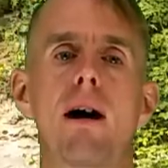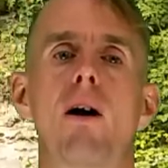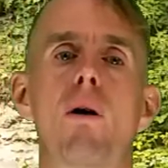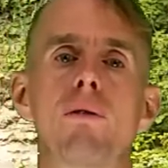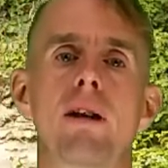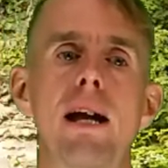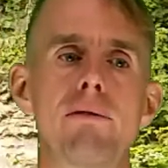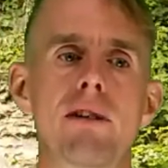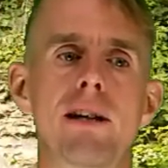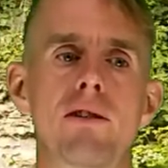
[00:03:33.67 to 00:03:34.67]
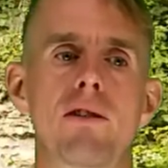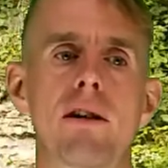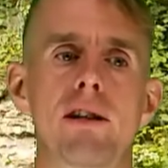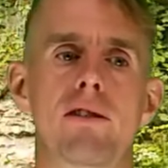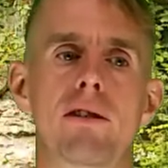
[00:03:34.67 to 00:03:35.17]
on the left-hand
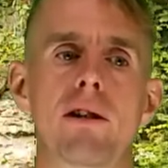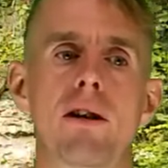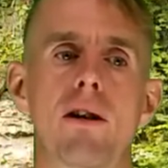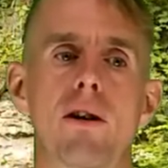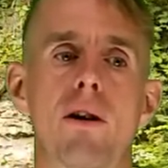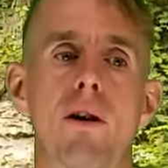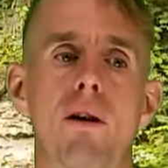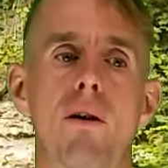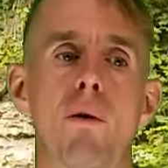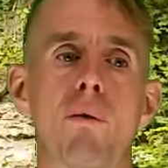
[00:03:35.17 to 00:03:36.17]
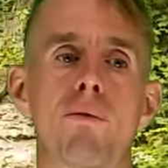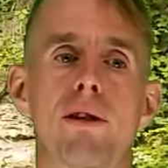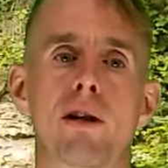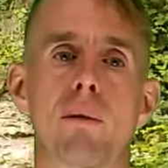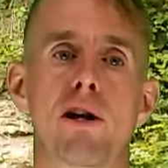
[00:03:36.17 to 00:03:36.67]
side of the
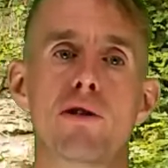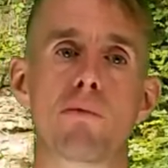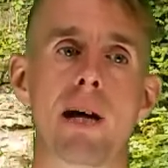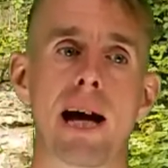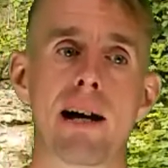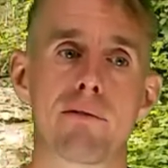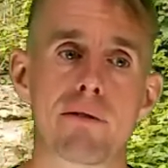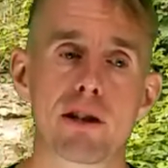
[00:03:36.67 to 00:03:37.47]
equation we have